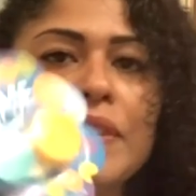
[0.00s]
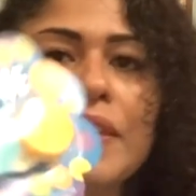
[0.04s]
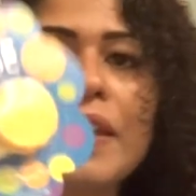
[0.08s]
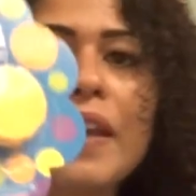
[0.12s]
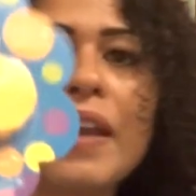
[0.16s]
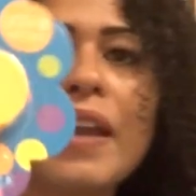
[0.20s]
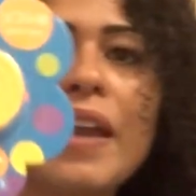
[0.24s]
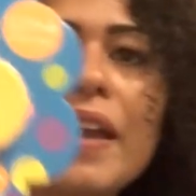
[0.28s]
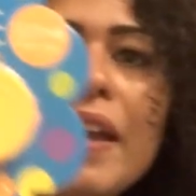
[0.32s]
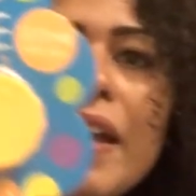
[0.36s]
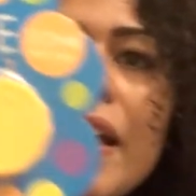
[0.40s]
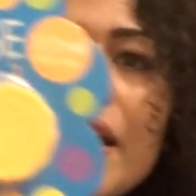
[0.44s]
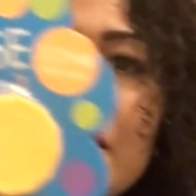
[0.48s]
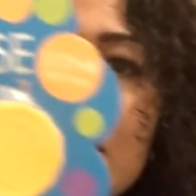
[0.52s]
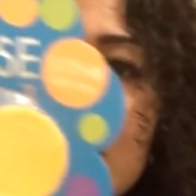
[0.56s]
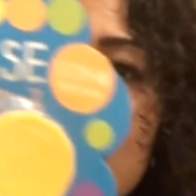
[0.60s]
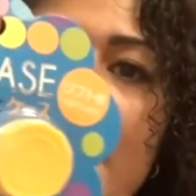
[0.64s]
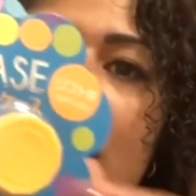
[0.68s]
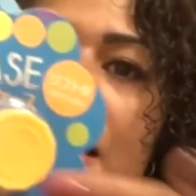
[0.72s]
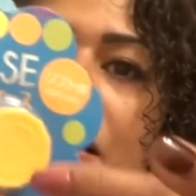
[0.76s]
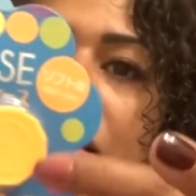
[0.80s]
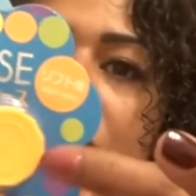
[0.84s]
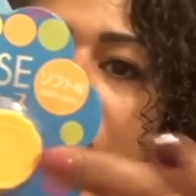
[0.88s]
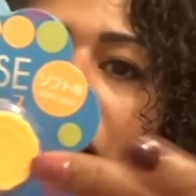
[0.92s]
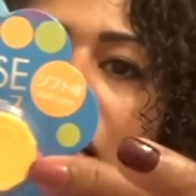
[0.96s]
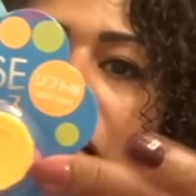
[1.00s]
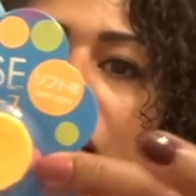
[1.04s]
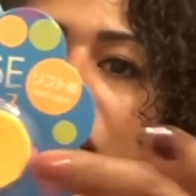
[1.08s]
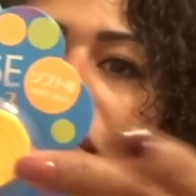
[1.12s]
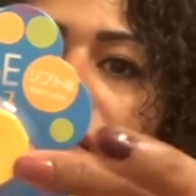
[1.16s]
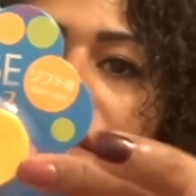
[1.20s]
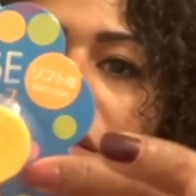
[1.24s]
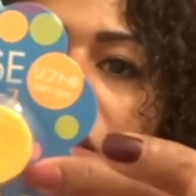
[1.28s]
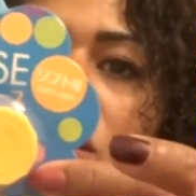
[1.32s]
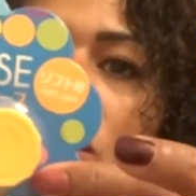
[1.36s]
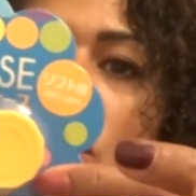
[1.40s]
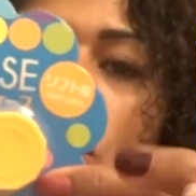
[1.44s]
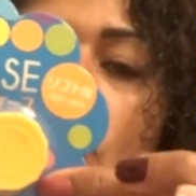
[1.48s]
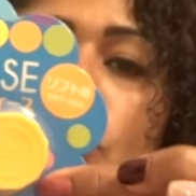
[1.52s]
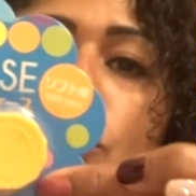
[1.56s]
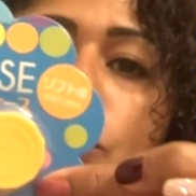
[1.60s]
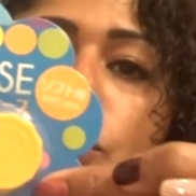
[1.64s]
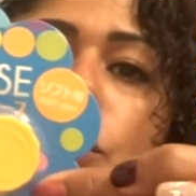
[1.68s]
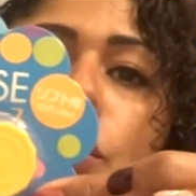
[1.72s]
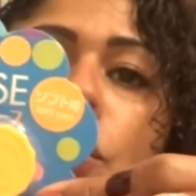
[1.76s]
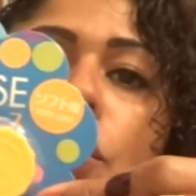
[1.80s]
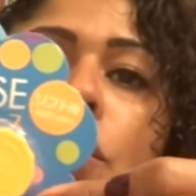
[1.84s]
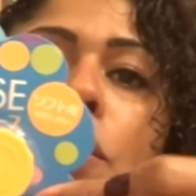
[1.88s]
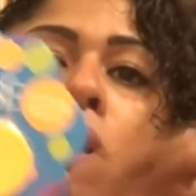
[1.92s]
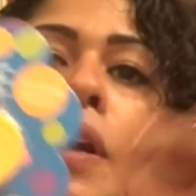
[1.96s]
I got this contact lens
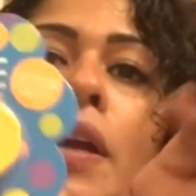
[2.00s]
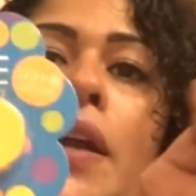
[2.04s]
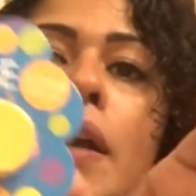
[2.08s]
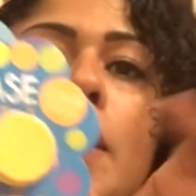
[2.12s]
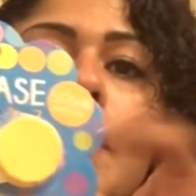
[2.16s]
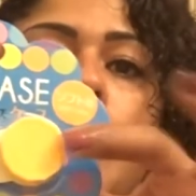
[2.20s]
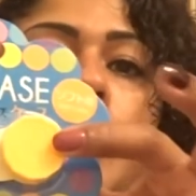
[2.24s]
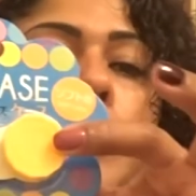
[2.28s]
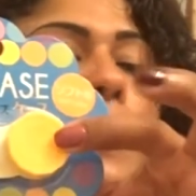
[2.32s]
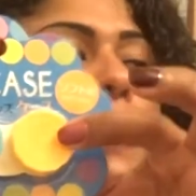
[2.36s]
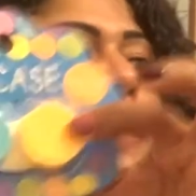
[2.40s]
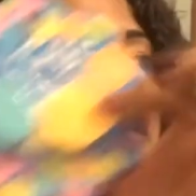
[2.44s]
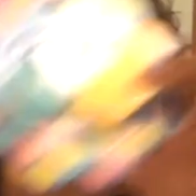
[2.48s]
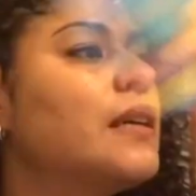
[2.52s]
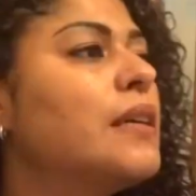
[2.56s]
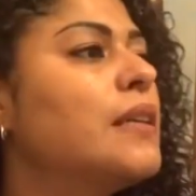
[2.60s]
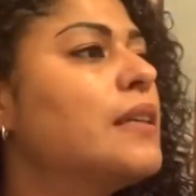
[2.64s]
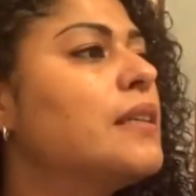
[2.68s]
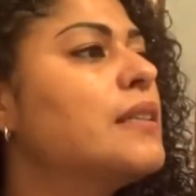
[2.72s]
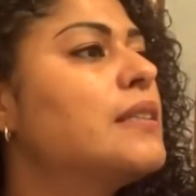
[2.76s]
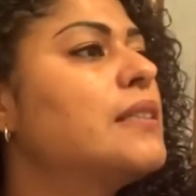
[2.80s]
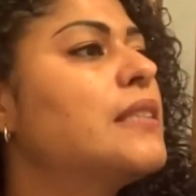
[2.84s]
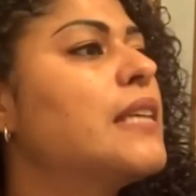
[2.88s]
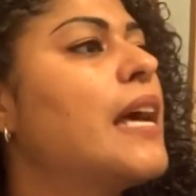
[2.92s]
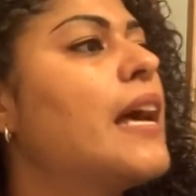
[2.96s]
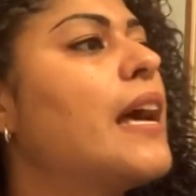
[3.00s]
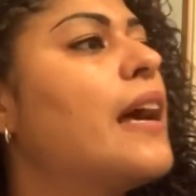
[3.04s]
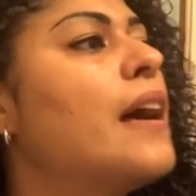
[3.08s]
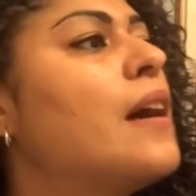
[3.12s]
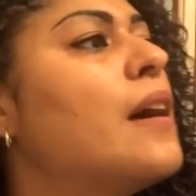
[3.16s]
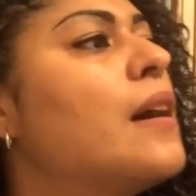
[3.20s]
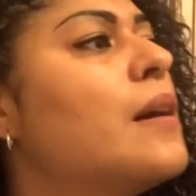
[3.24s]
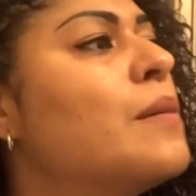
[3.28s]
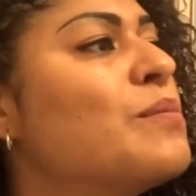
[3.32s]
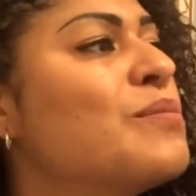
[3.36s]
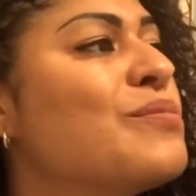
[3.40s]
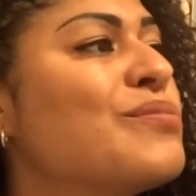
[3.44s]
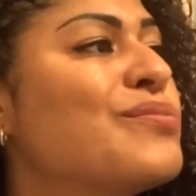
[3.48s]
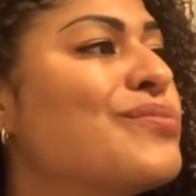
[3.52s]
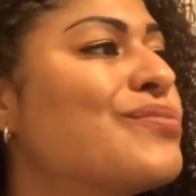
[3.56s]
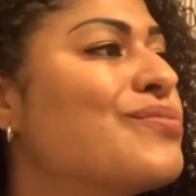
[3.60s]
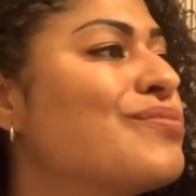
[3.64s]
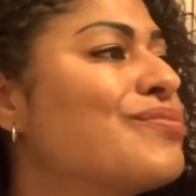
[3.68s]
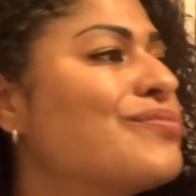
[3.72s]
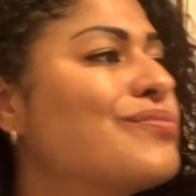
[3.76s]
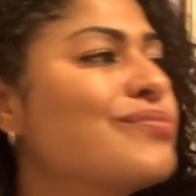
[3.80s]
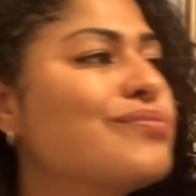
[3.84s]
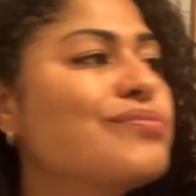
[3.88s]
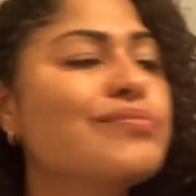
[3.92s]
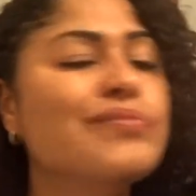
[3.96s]
holder because,
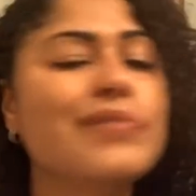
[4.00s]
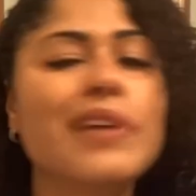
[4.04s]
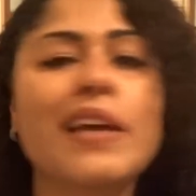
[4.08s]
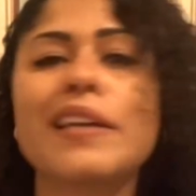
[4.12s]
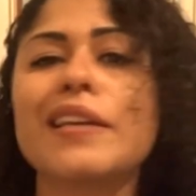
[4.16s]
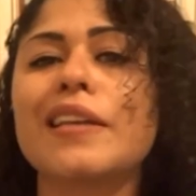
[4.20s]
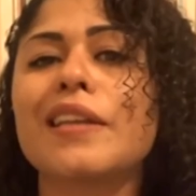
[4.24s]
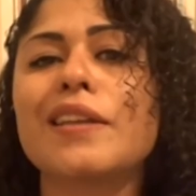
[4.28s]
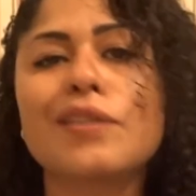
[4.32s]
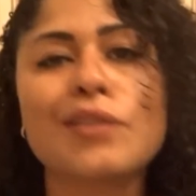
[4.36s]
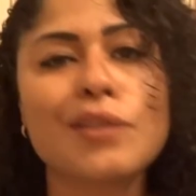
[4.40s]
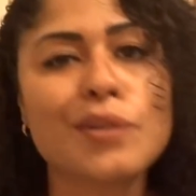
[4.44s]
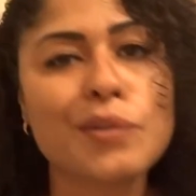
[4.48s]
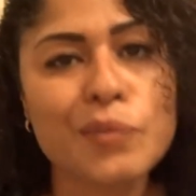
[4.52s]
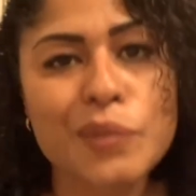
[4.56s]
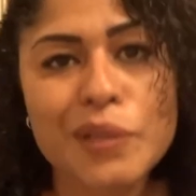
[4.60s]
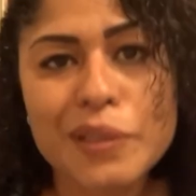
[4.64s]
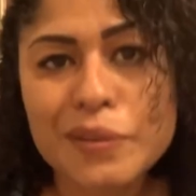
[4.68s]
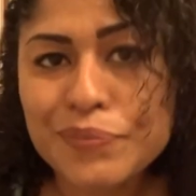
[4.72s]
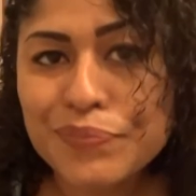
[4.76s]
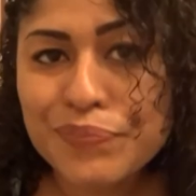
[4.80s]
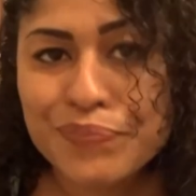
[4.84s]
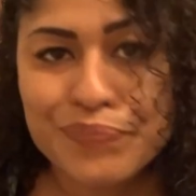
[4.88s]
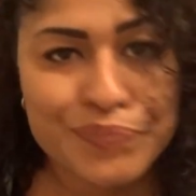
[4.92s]
I need a new one.